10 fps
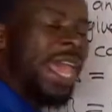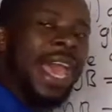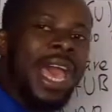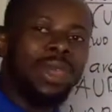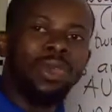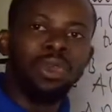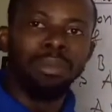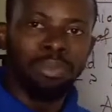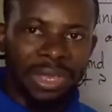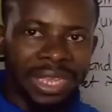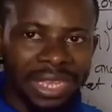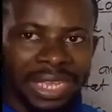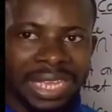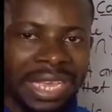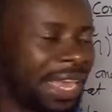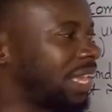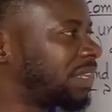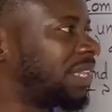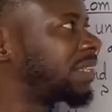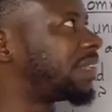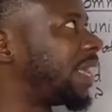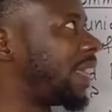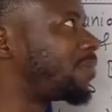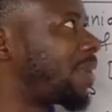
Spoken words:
A union B is the same